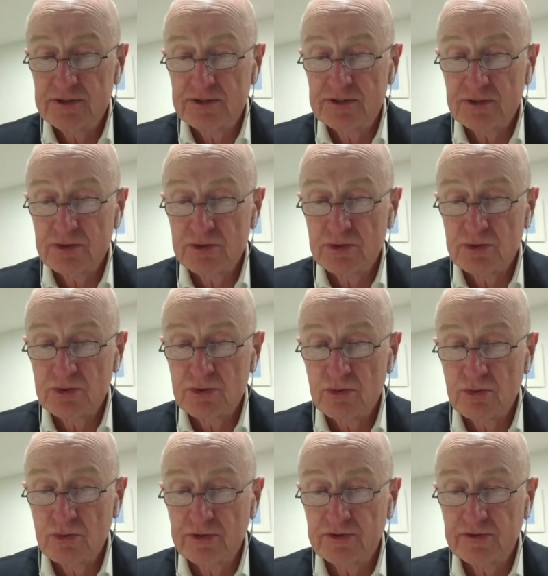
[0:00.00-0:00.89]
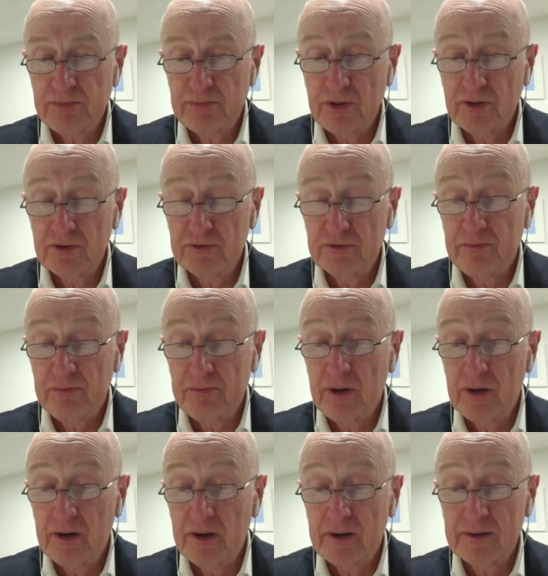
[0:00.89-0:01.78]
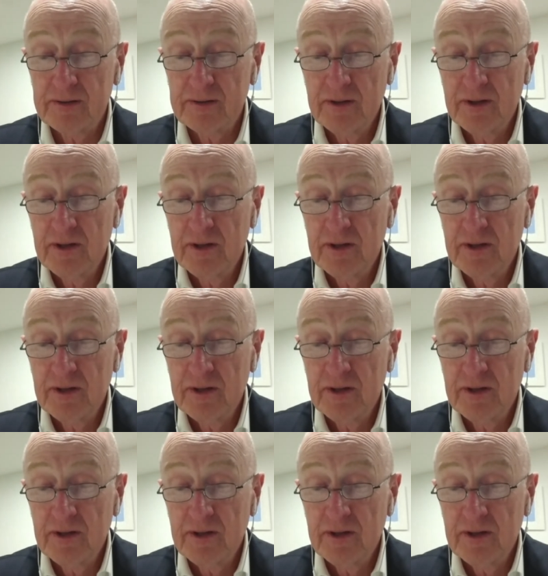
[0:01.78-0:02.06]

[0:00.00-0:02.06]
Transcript: to respond by